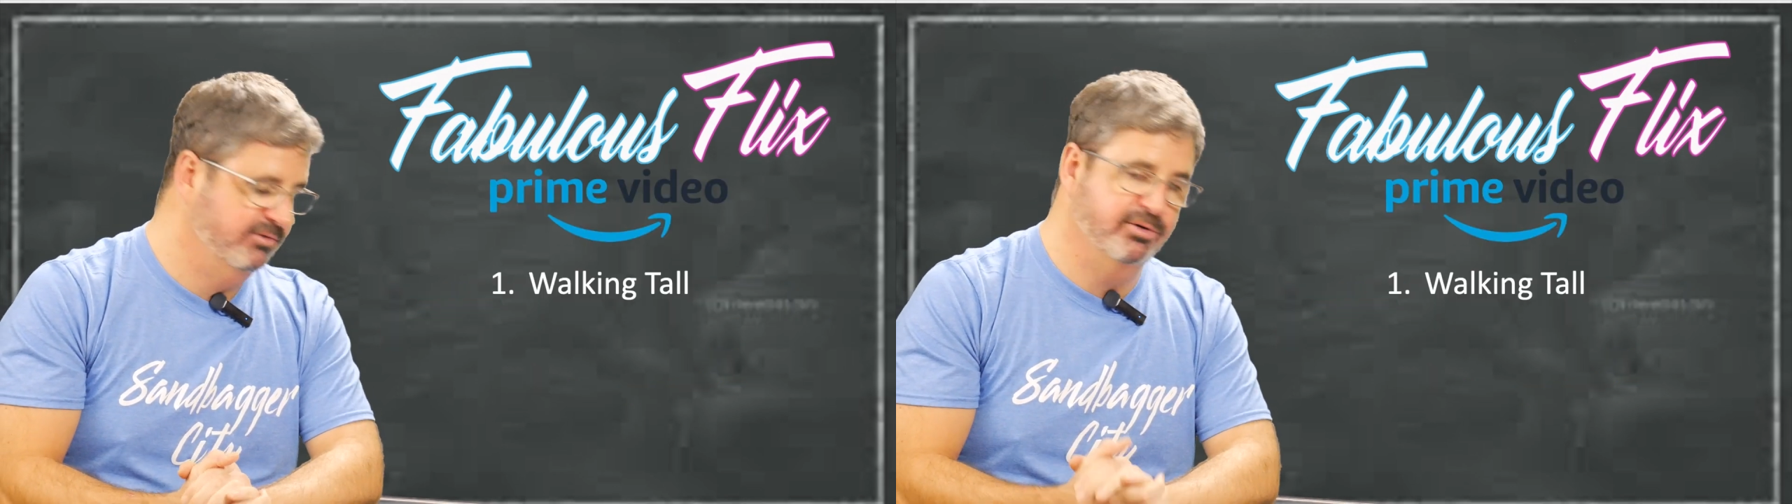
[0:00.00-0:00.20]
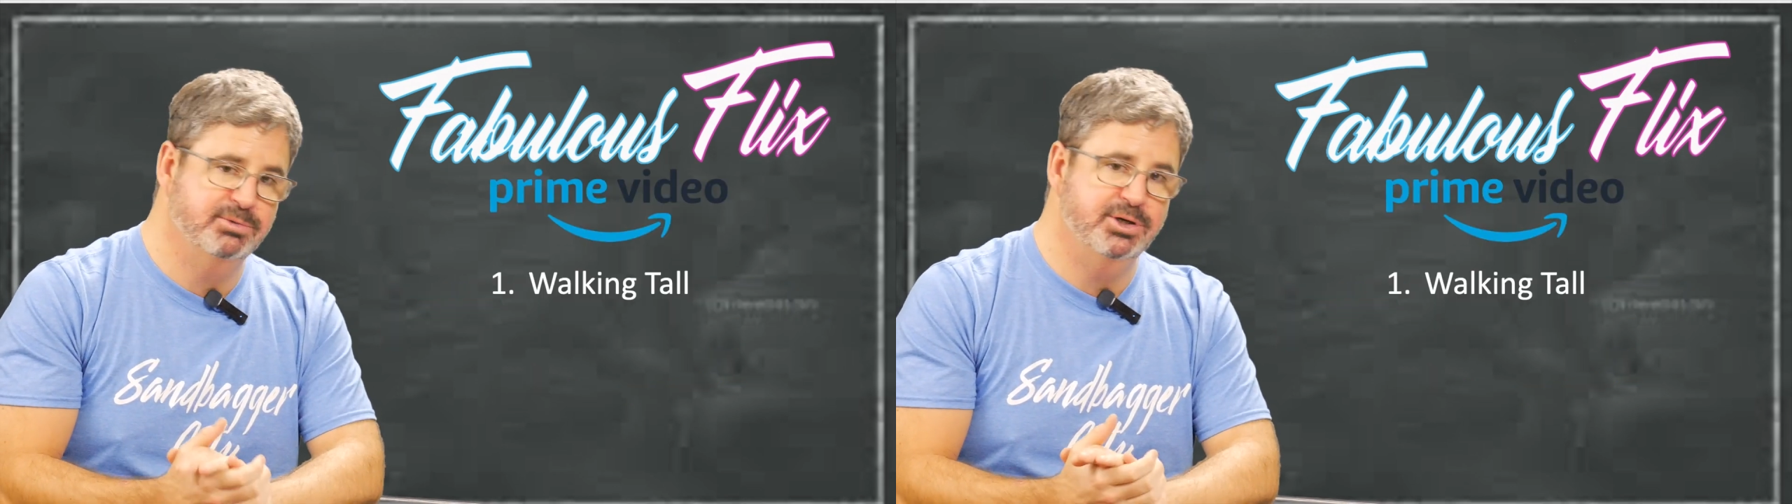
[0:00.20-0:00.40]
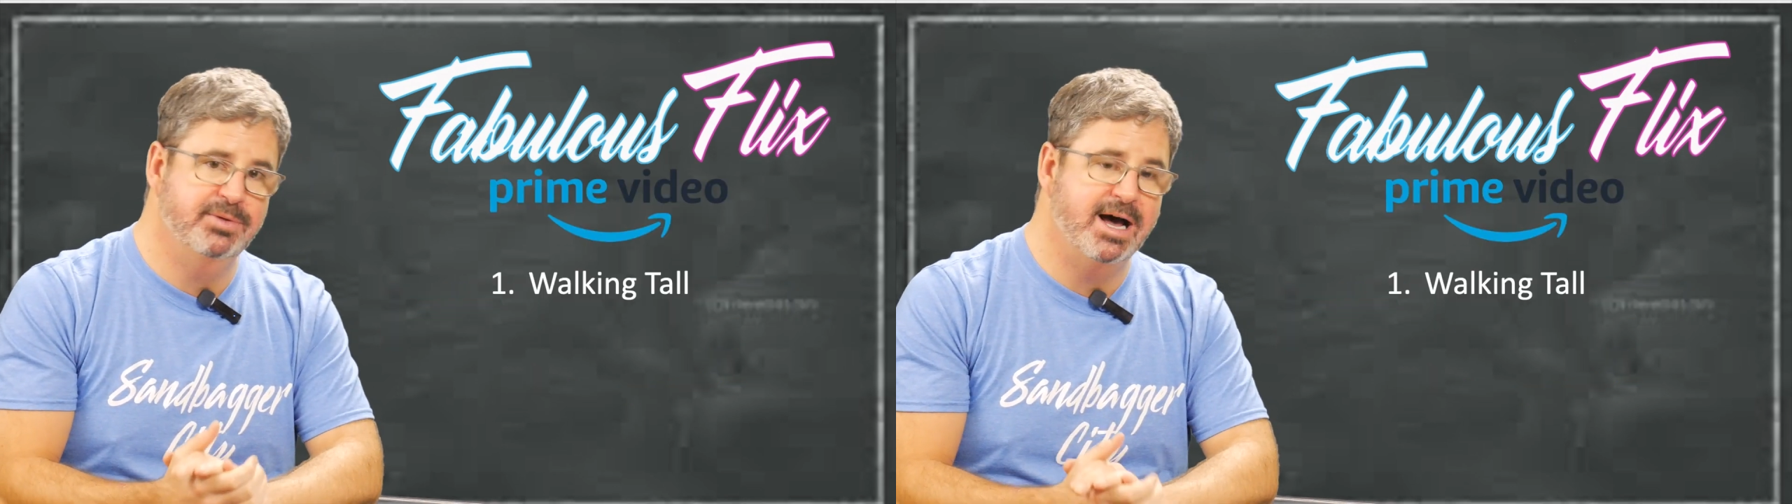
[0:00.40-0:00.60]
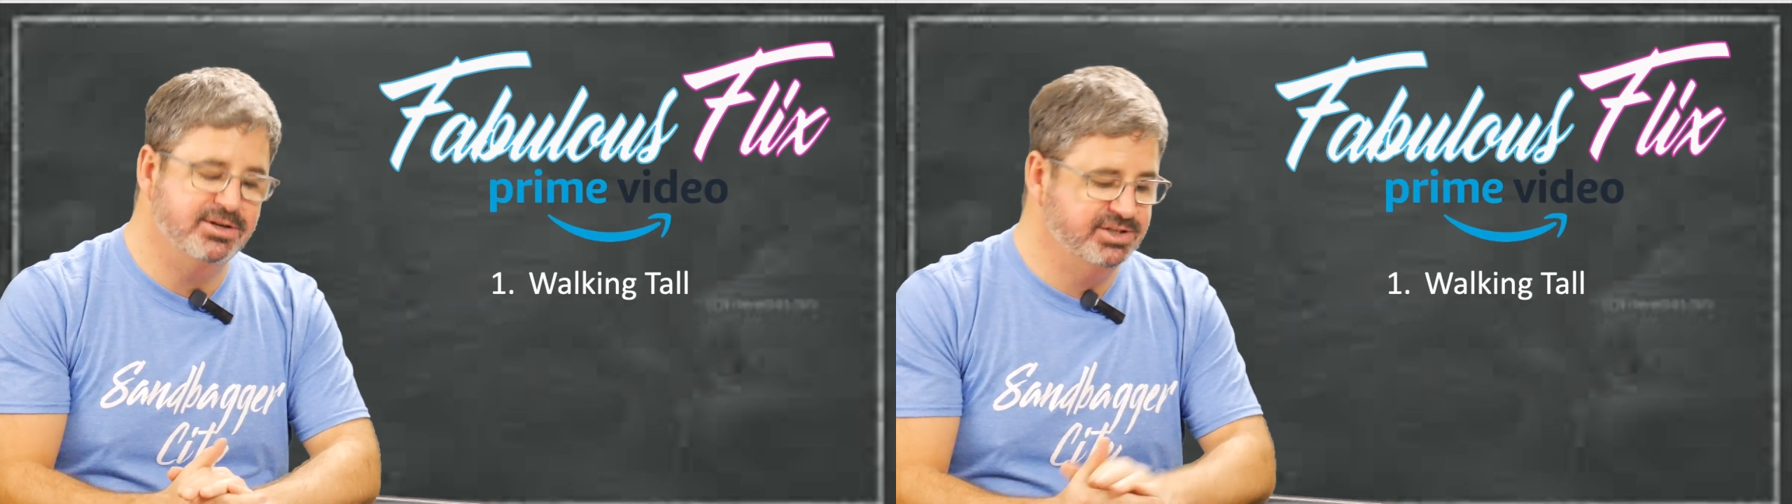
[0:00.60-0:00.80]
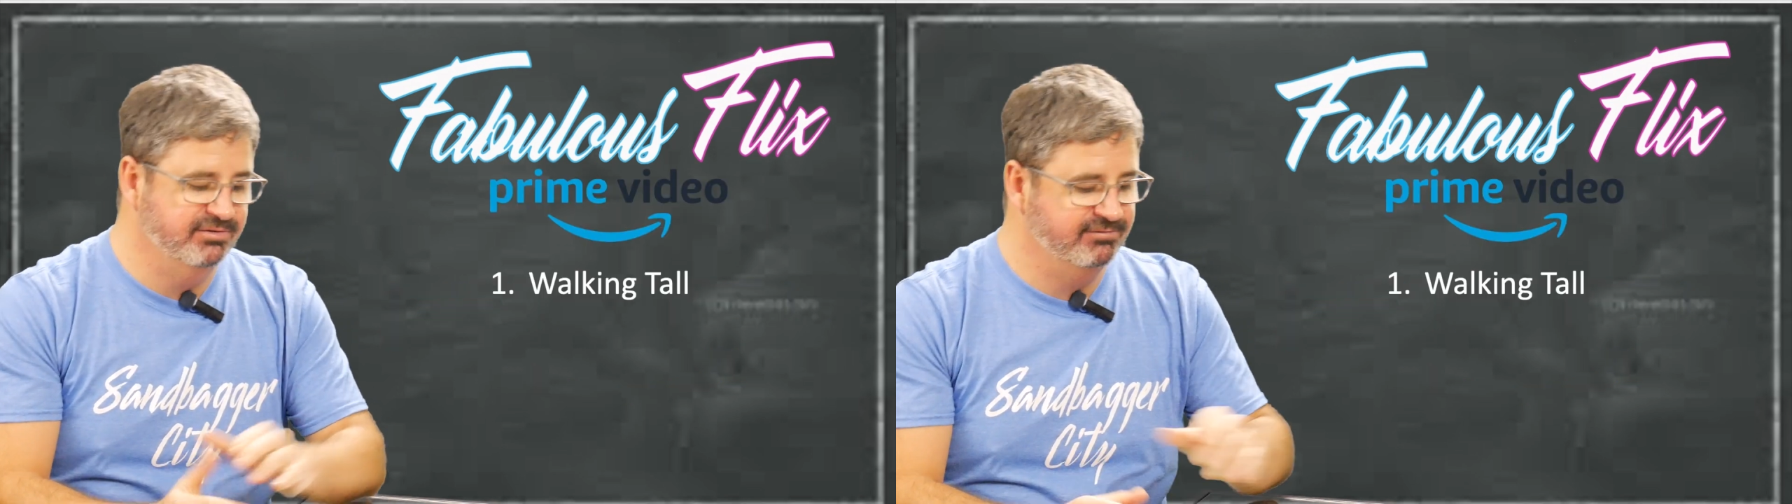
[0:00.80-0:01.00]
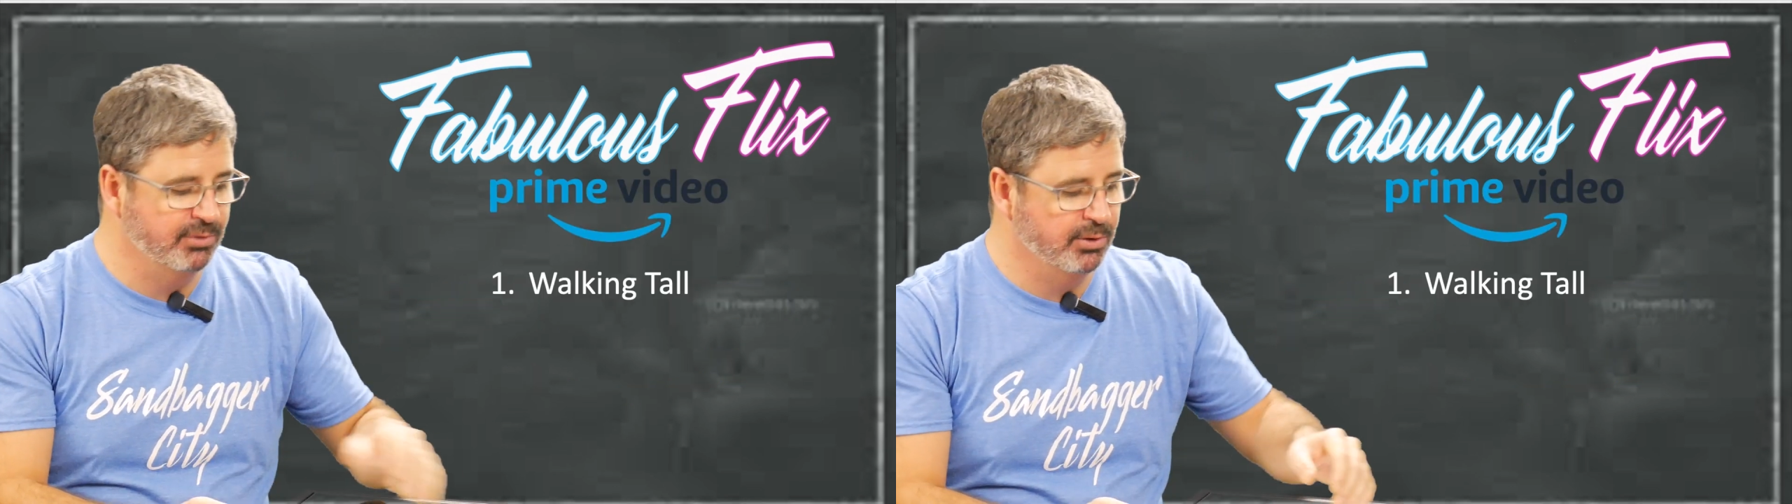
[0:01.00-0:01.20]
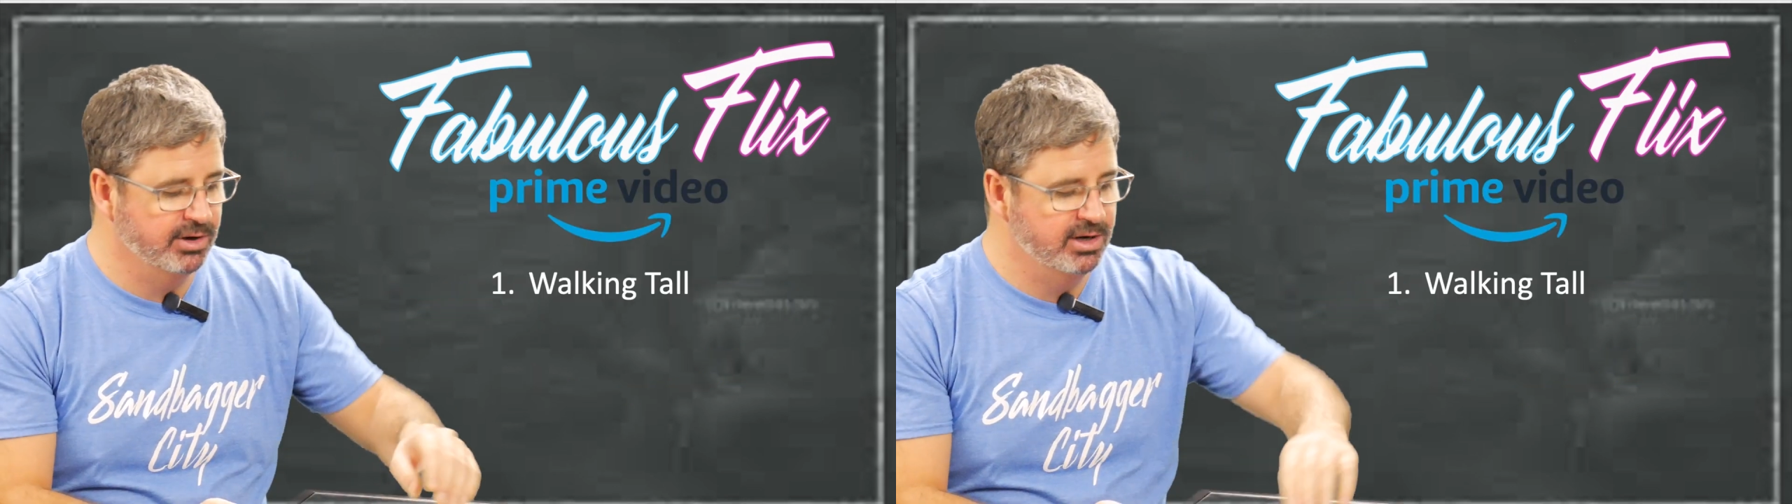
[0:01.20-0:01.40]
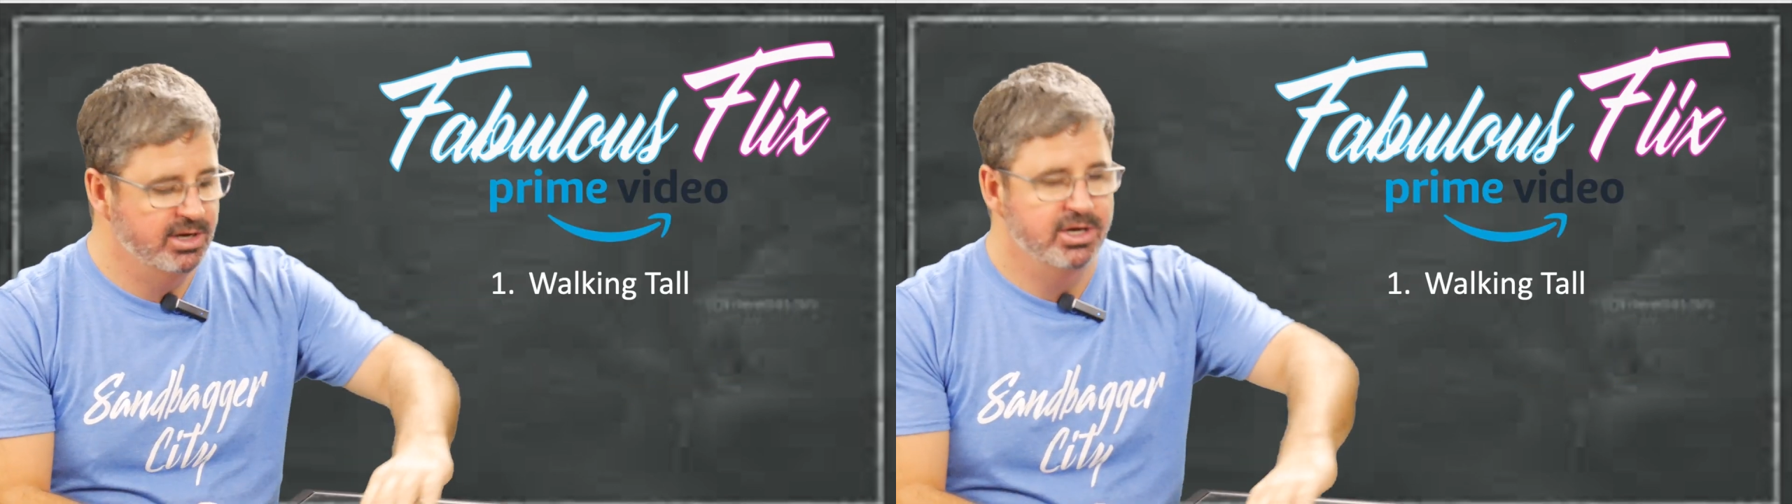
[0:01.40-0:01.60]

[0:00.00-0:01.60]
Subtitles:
from 2004